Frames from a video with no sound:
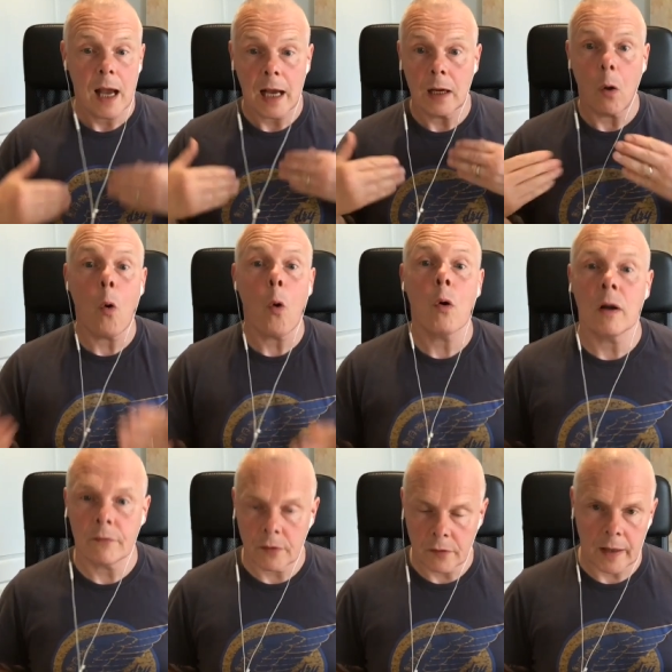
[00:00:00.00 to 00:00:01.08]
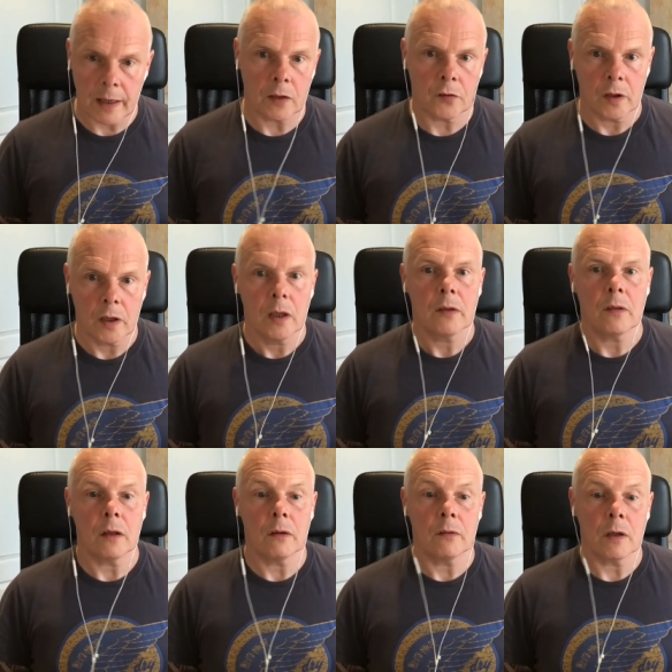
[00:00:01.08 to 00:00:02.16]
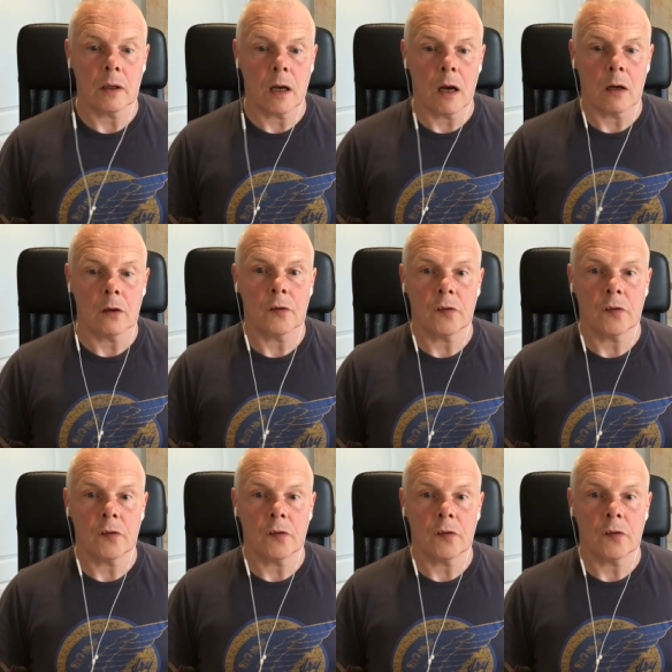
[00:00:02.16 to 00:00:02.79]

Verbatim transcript: and all of the things that, that Carlos